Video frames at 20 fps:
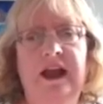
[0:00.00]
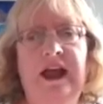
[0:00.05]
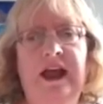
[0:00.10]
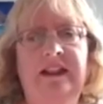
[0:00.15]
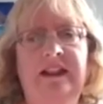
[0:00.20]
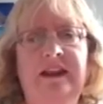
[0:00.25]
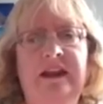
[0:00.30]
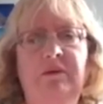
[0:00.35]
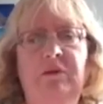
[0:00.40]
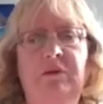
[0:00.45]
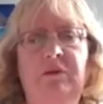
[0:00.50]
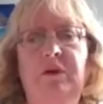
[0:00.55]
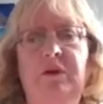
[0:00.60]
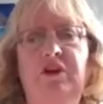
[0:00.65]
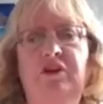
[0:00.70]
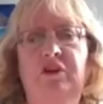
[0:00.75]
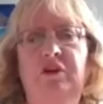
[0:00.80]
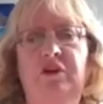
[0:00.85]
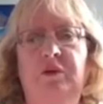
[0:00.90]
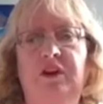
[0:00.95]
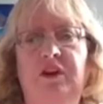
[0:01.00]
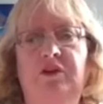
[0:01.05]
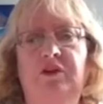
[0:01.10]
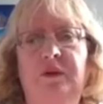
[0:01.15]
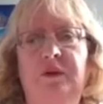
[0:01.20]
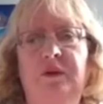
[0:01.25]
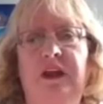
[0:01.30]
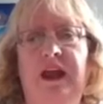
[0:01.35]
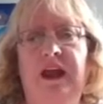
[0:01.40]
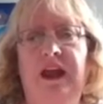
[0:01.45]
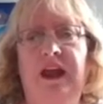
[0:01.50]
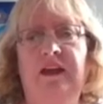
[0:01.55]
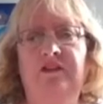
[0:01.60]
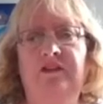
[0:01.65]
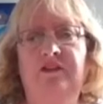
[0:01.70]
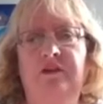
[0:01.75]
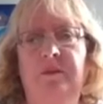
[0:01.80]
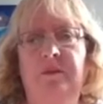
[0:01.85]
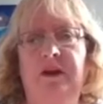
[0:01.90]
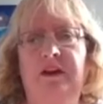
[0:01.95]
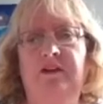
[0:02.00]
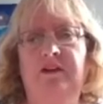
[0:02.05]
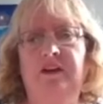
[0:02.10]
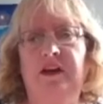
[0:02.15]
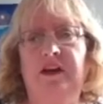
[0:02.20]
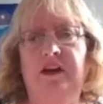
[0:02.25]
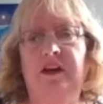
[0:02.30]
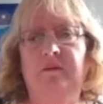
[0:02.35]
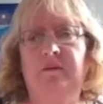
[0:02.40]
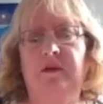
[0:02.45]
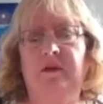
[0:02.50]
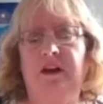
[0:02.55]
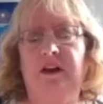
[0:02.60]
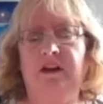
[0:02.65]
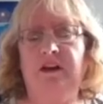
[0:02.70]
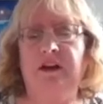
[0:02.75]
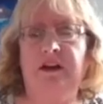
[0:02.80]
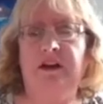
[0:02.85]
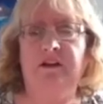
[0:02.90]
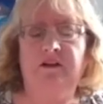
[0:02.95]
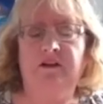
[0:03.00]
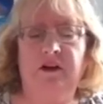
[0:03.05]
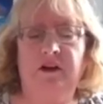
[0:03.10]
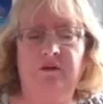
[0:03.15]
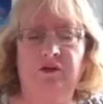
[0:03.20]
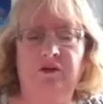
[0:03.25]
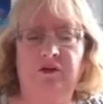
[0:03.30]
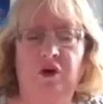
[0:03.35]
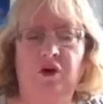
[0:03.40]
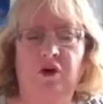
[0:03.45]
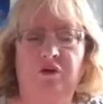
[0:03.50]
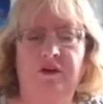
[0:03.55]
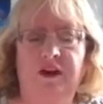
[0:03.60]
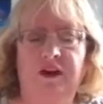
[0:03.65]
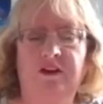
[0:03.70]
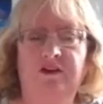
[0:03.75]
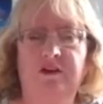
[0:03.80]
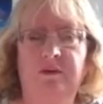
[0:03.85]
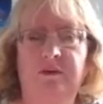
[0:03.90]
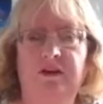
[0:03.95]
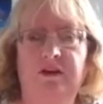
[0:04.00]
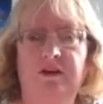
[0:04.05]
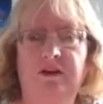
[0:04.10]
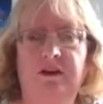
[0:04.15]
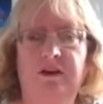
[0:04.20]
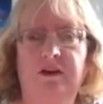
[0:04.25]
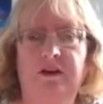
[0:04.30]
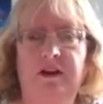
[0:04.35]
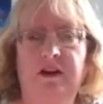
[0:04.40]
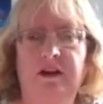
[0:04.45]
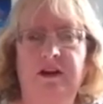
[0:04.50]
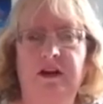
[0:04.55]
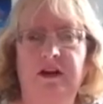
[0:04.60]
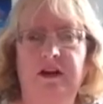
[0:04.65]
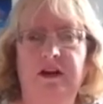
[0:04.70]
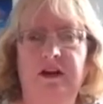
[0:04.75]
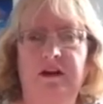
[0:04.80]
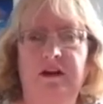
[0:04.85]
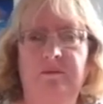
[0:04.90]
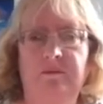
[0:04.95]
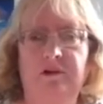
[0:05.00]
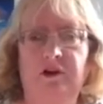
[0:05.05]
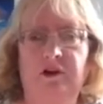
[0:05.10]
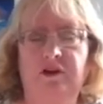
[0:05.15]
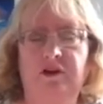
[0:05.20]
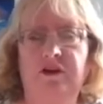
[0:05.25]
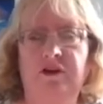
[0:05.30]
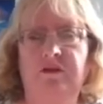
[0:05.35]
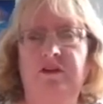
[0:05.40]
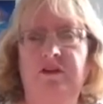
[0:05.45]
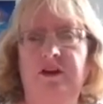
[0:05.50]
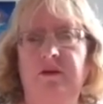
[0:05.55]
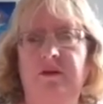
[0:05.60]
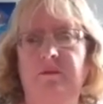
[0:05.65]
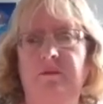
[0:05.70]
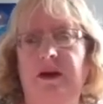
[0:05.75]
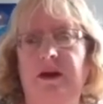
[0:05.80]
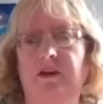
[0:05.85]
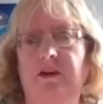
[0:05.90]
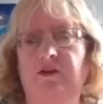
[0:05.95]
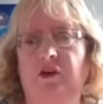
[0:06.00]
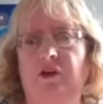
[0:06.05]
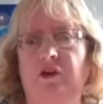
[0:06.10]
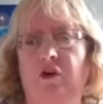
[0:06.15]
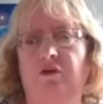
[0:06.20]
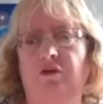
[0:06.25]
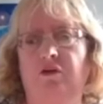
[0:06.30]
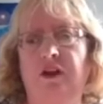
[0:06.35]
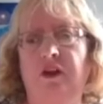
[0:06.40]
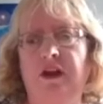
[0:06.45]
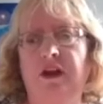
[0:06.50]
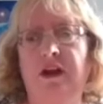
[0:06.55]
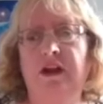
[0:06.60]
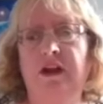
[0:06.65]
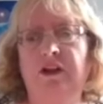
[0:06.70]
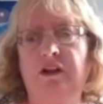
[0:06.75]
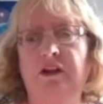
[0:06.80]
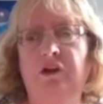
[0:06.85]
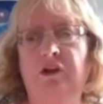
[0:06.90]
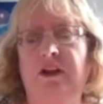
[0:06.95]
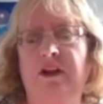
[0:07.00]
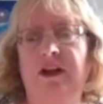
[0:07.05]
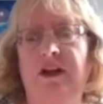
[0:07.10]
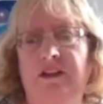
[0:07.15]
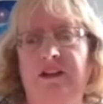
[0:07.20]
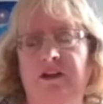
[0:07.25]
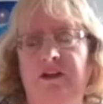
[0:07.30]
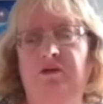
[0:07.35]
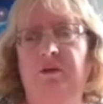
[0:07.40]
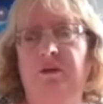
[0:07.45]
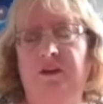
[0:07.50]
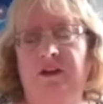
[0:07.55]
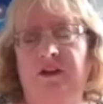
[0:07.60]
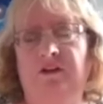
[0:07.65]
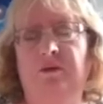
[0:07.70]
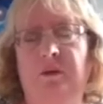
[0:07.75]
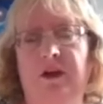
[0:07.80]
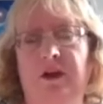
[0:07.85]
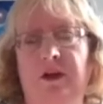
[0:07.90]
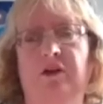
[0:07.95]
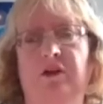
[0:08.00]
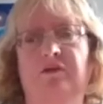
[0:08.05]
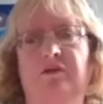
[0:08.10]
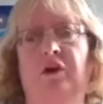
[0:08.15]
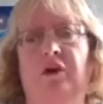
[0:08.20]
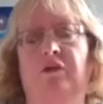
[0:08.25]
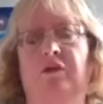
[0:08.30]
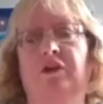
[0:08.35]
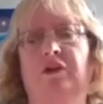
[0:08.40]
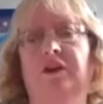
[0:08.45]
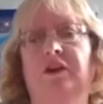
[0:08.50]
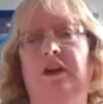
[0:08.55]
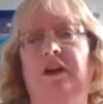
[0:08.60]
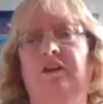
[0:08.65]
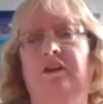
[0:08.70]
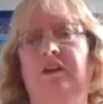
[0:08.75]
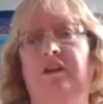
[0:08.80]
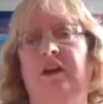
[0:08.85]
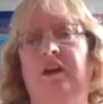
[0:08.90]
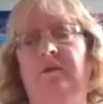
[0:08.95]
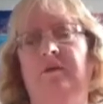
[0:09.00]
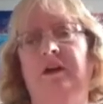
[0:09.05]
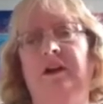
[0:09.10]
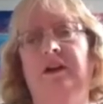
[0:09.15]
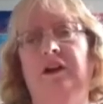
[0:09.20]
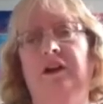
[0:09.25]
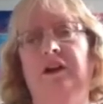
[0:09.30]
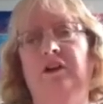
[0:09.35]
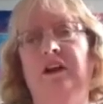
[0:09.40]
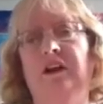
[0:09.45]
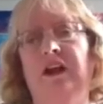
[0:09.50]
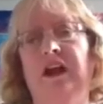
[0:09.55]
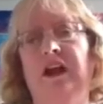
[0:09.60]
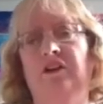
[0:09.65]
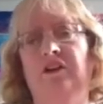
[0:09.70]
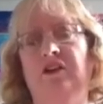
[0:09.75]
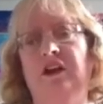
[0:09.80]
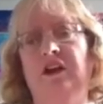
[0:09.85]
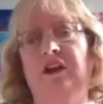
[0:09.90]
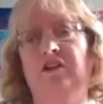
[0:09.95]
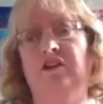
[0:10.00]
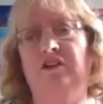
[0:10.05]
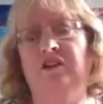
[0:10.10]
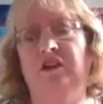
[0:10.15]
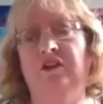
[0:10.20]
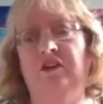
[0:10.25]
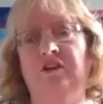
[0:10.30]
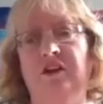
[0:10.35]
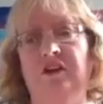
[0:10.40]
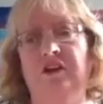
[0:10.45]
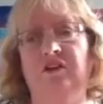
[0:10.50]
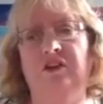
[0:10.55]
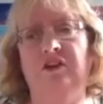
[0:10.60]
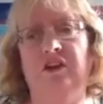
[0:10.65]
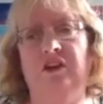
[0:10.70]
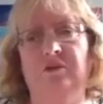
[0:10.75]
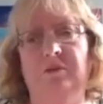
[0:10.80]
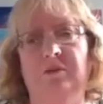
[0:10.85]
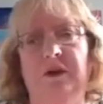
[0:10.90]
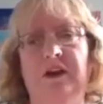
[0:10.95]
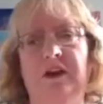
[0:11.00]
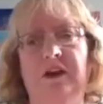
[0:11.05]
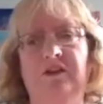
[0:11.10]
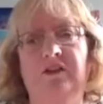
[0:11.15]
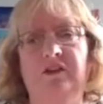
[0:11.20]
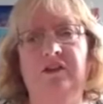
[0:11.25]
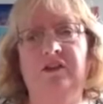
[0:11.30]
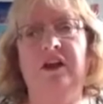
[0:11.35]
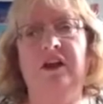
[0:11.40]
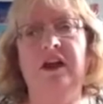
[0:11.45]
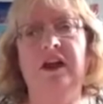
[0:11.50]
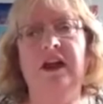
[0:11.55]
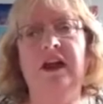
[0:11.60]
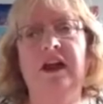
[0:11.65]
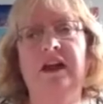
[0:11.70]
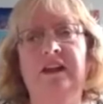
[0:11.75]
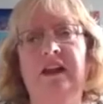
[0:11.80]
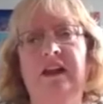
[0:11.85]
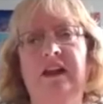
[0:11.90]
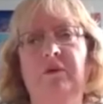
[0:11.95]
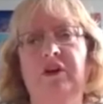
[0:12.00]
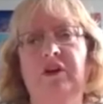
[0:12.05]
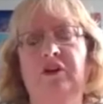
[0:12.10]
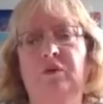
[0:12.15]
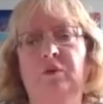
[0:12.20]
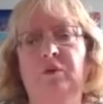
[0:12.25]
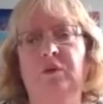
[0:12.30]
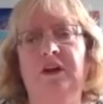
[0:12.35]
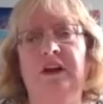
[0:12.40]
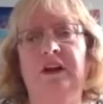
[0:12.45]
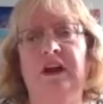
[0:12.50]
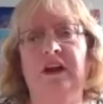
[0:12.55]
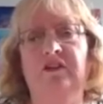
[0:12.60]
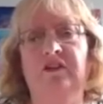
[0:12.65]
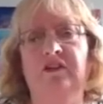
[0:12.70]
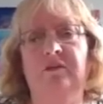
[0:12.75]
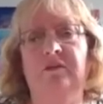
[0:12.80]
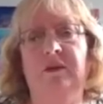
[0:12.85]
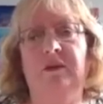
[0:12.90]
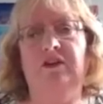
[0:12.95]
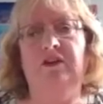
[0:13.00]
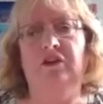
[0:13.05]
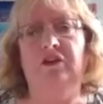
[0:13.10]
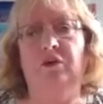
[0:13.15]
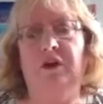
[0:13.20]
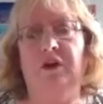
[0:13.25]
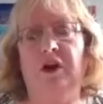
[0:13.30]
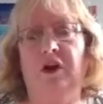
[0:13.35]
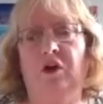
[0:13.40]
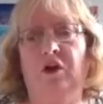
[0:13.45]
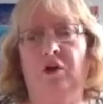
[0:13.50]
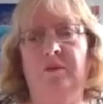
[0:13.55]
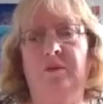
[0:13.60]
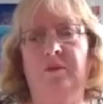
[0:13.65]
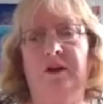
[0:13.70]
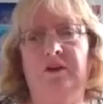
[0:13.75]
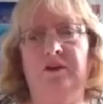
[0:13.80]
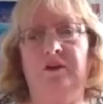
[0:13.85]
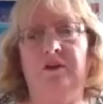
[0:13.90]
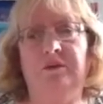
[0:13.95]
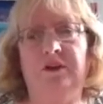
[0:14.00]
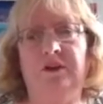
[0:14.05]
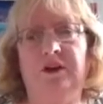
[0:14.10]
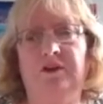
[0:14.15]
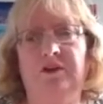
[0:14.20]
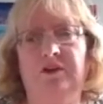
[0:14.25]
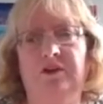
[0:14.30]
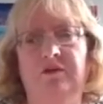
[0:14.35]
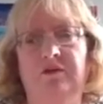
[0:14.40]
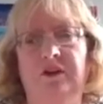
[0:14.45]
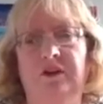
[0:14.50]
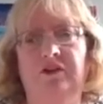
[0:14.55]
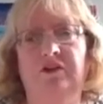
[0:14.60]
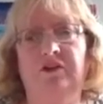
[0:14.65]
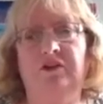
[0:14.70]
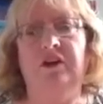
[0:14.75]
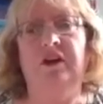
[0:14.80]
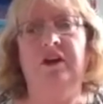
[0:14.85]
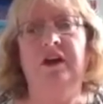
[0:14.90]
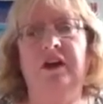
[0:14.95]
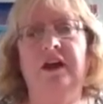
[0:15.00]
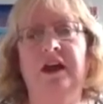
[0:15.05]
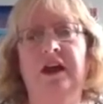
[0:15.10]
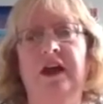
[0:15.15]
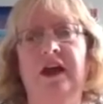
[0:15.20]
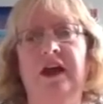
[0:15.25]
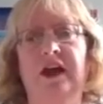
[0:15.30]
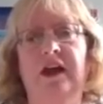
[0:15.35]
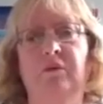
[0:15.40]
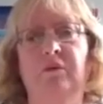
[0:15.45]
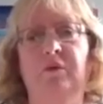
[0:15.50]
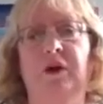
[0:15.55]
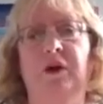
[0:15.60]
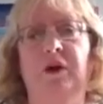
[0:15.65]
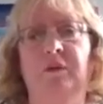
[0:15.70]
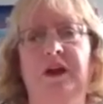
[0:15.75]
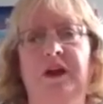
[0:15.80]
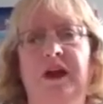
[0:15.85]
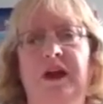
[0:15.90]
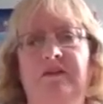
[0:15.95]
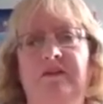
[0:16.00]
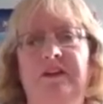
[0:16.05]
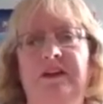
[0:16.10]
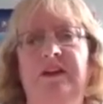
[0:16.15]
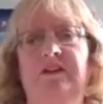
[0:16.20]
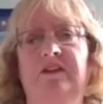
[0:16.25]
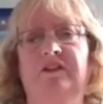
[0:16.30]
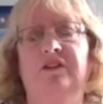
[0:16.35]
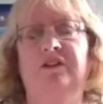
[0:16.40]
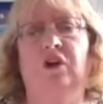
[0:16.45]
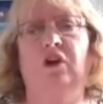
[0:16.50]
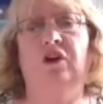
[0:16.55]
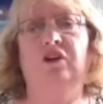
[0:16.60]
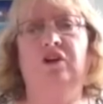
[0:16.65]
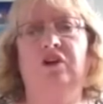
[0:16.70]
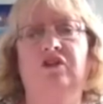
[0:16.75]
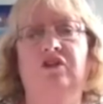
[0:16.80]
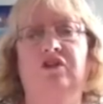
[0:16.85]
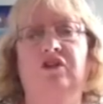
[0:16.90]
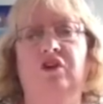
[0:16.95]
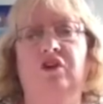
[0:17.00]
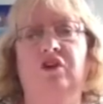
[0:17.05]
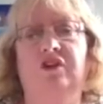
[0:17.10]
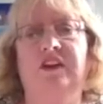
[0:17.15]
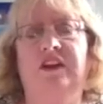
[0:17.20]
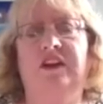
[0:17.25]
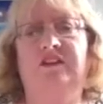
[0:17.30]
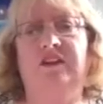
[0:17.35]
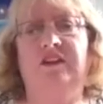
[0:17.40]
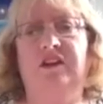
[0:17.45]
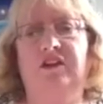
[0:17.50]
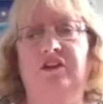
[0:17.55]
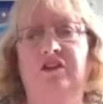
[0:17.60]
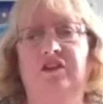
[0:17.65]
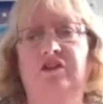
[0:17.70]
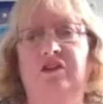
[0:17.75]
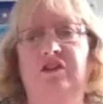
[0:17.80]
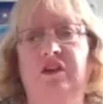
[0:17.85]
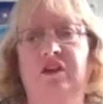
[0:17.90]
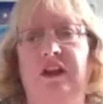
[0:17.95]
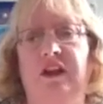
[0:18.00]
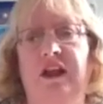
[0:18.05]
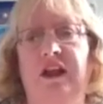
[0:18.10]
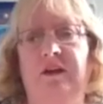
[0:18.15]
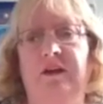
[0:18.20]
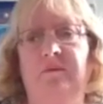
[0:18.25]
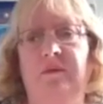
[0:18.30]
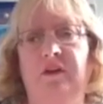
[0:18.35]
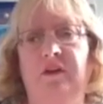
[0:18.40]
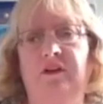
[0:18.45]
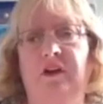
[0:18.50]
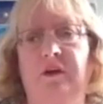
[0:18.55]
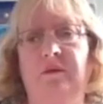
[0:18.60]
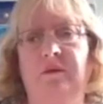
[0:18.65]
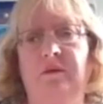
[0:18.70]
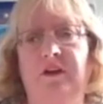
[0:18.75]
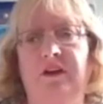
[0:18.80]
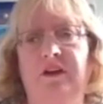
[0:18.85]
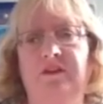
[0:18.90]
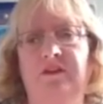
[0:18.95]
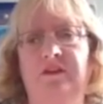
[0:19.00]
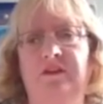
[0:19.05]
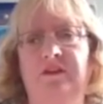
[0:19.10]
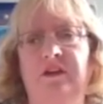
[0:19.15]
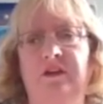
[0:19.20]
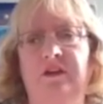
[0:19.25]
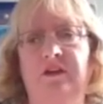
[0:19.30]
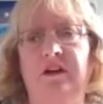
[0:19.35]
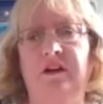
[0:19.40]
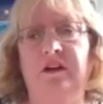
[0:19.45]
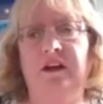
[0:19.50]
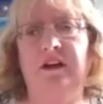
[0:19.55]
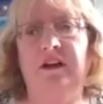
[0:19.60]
And then what we do is we estimate in terms of estimating the productivity impacts of looking at this way of looking at including education as an intangible asset. Then we estimate an augmented production function where we have these knowledge stocks as an additional type of asset here.